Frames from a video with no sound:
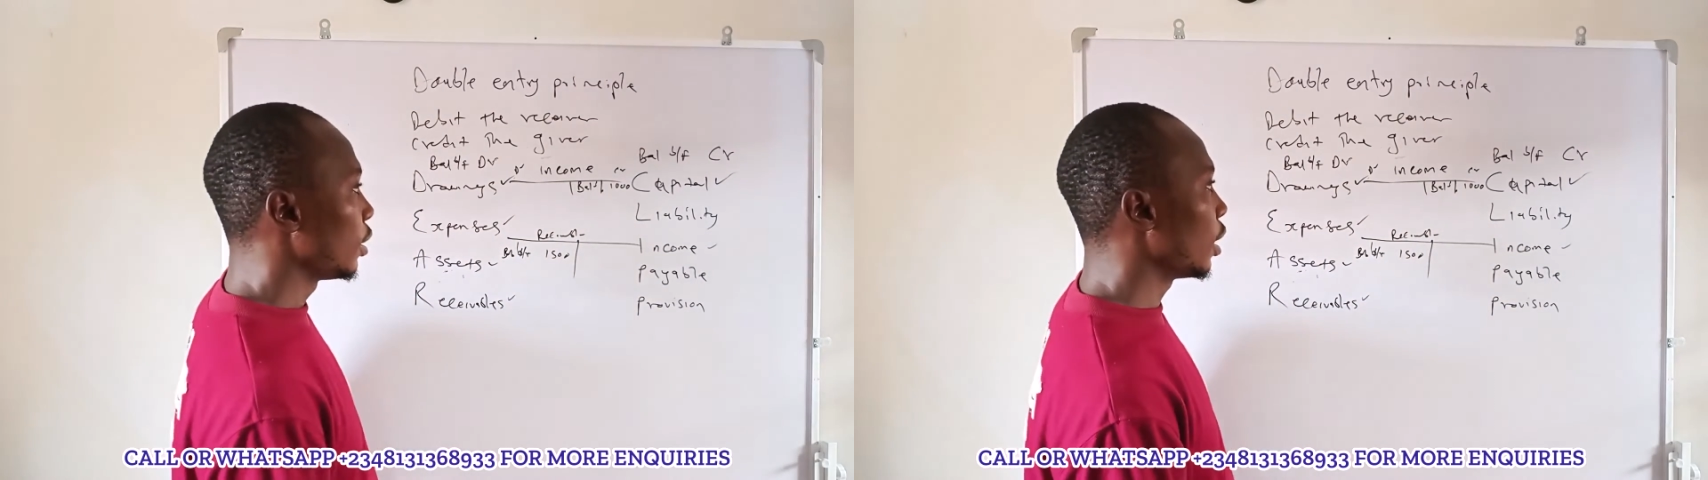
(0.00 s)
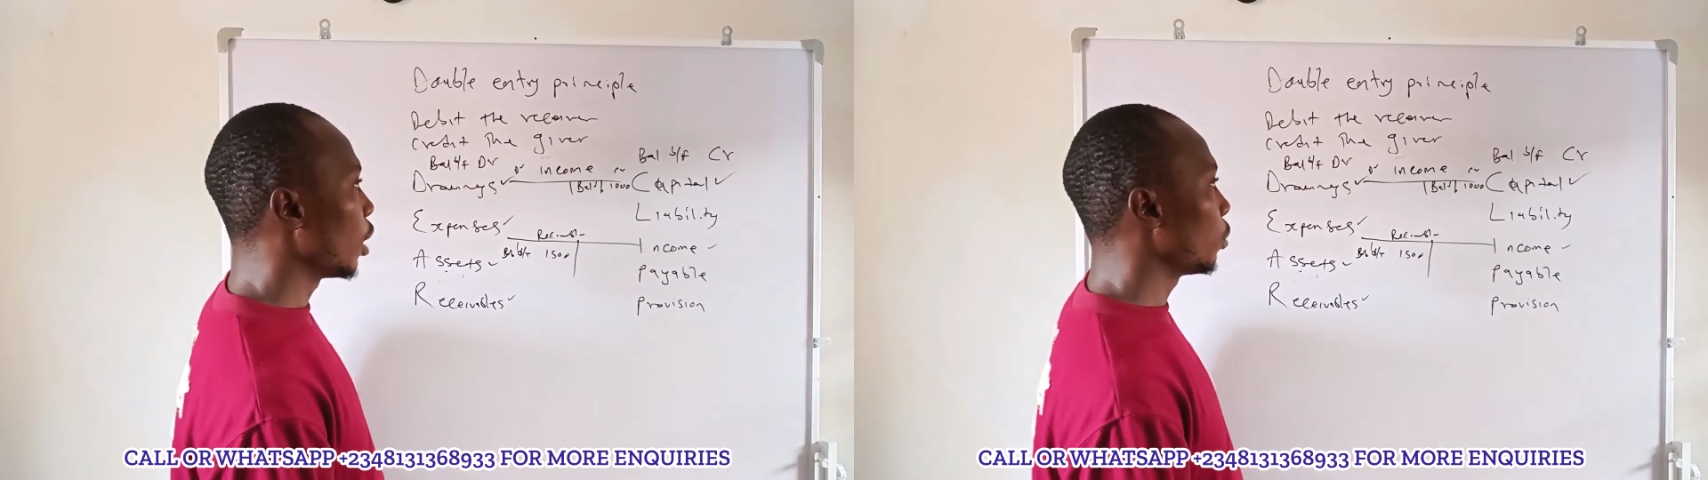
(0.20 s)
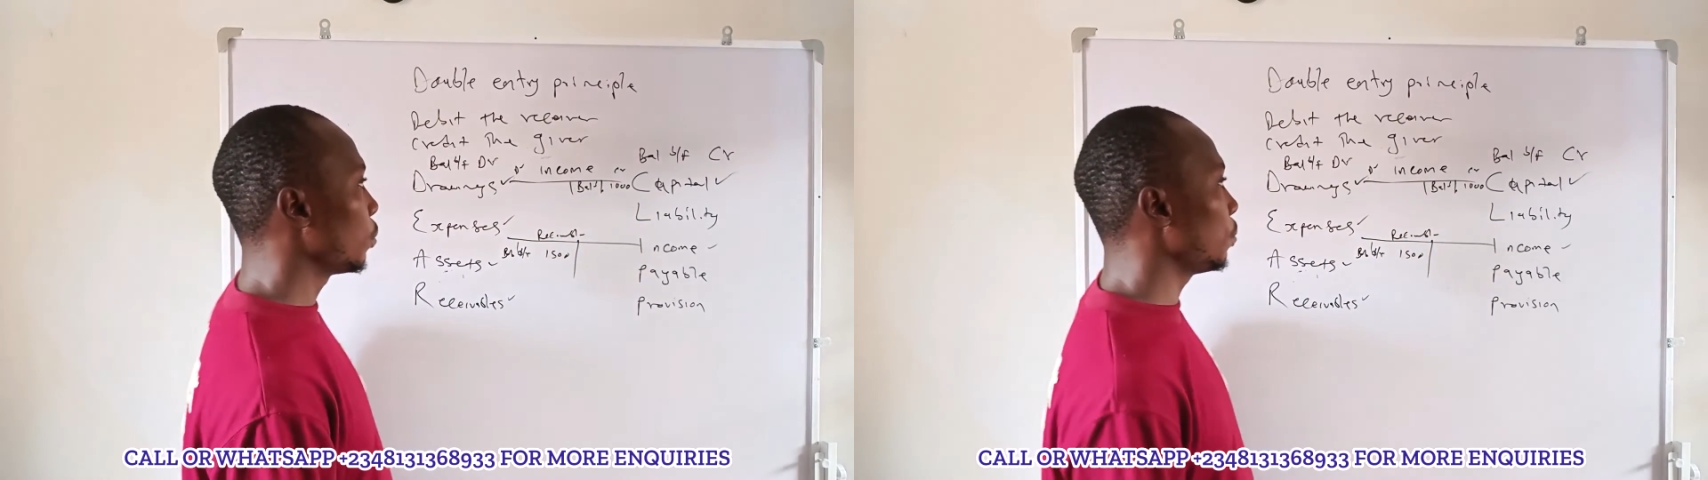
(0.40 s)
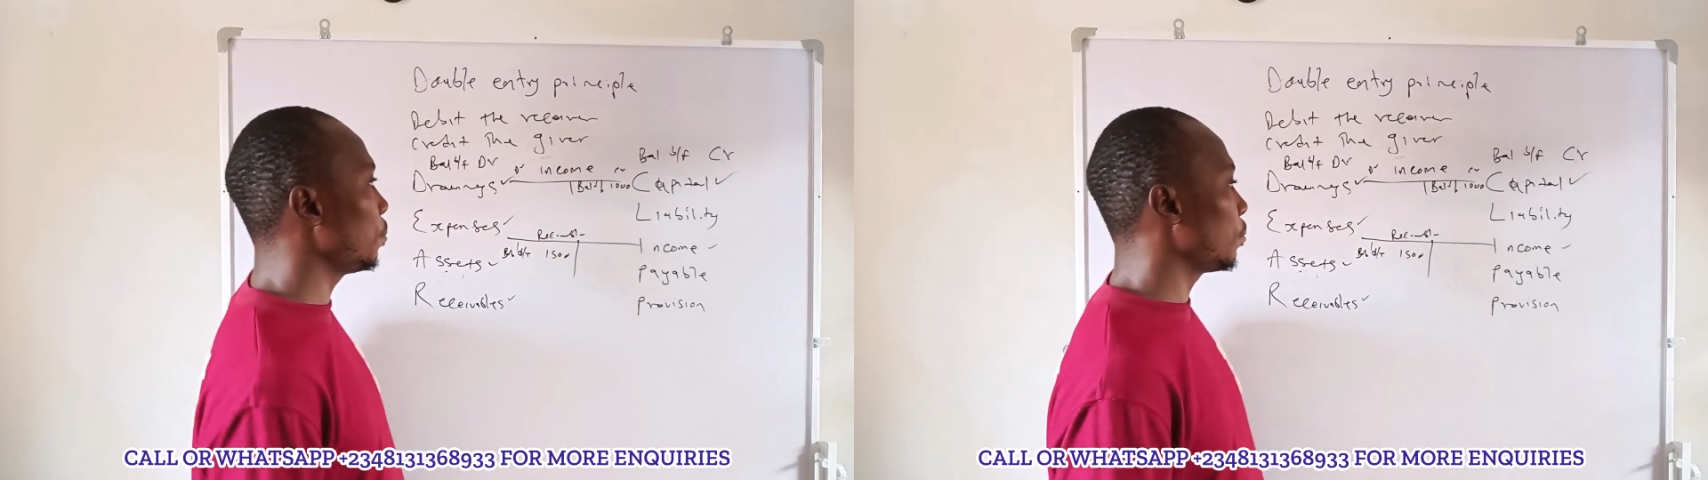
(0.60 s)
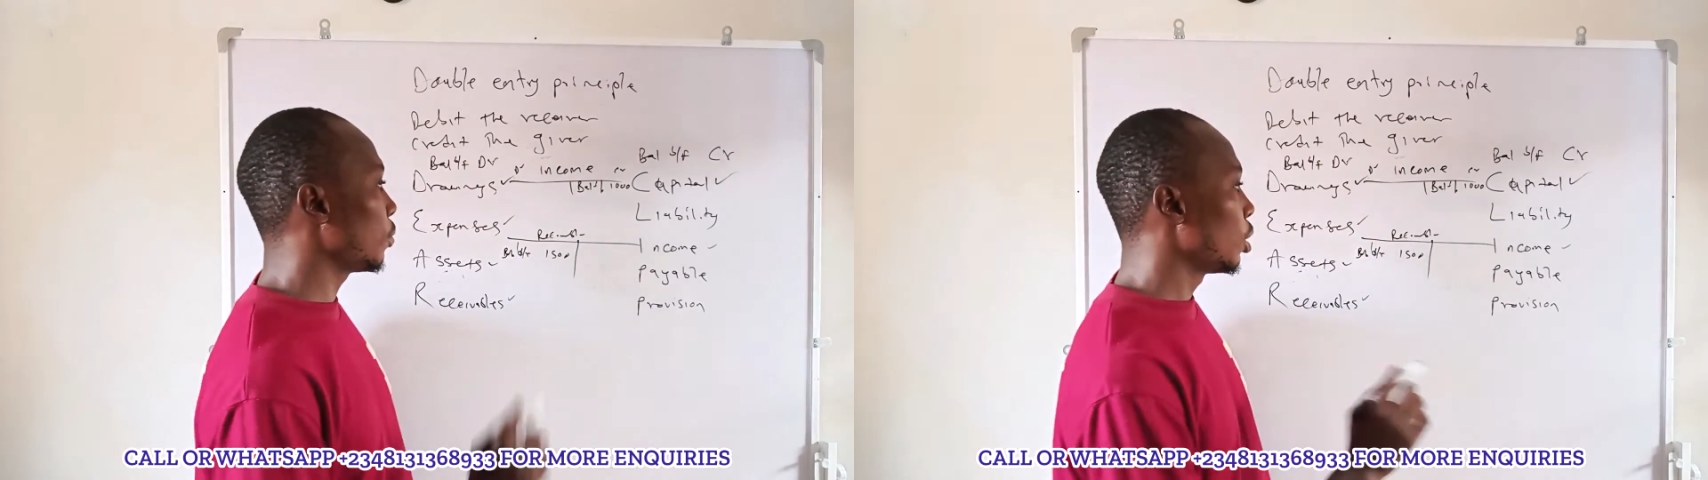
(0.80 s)
Now,
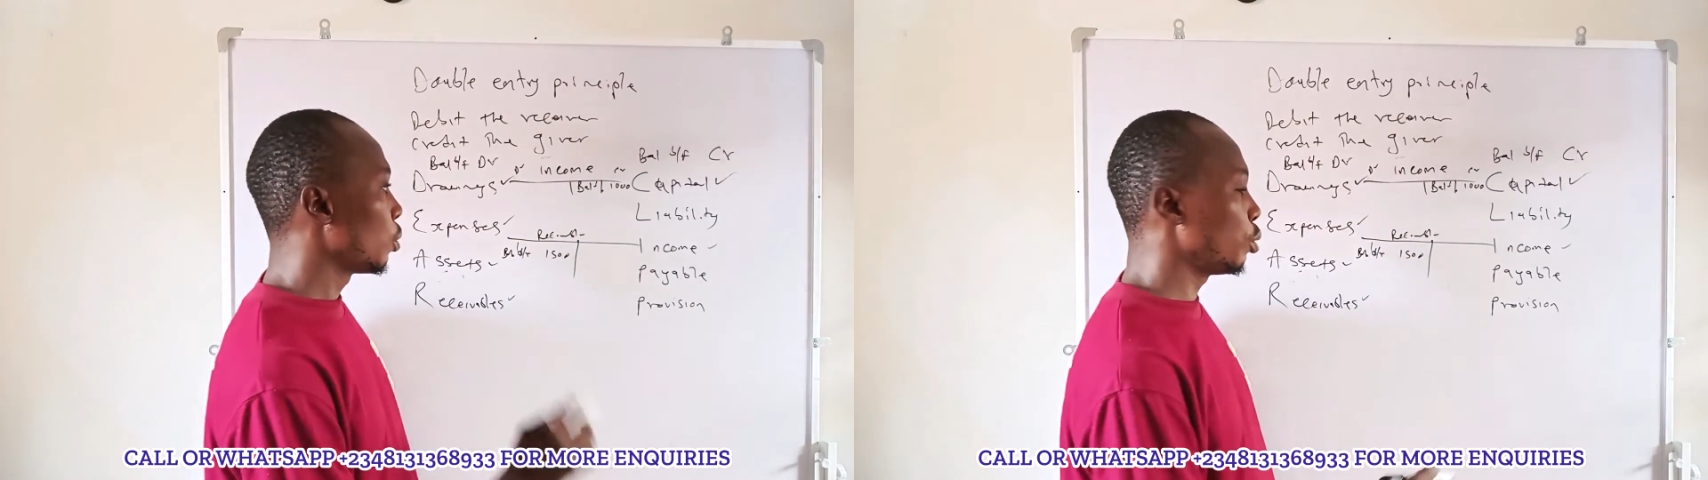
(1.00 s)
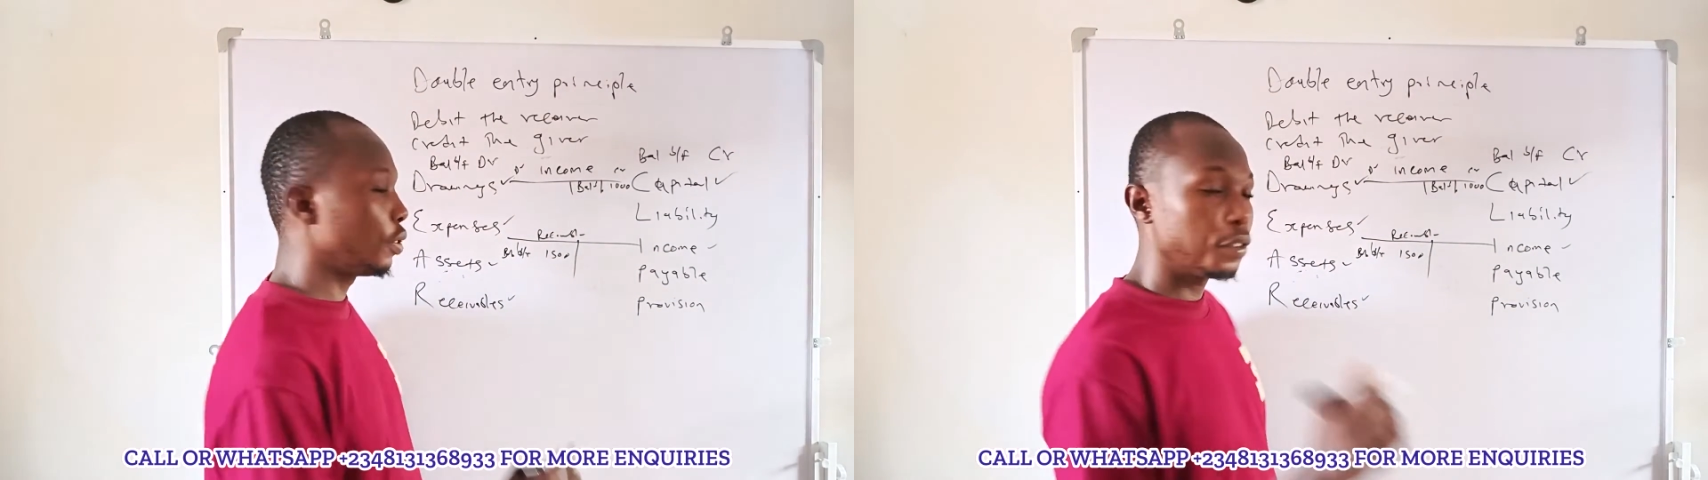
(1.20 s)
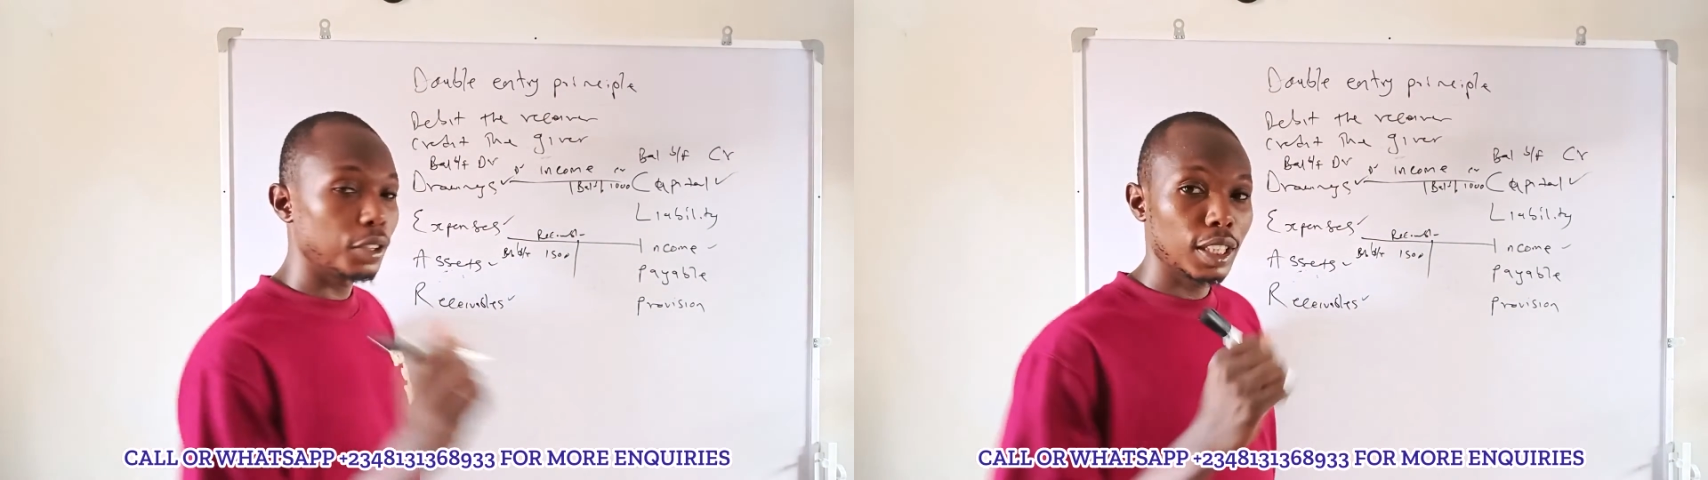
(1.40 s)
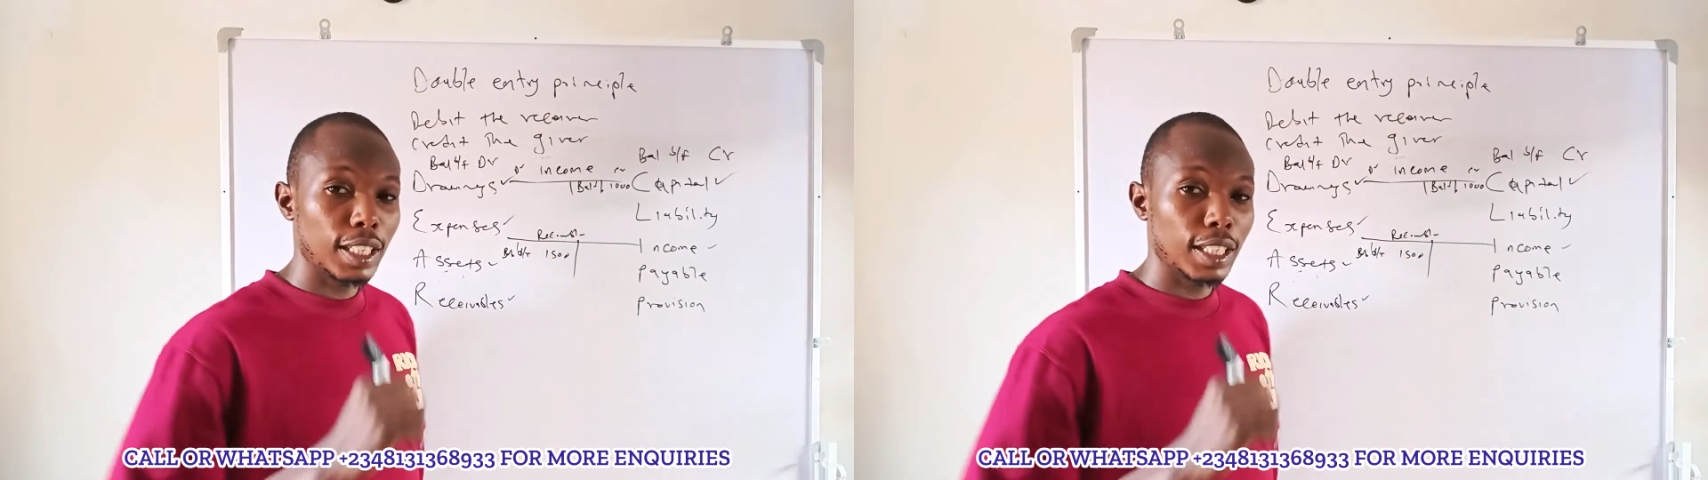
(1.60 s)
we've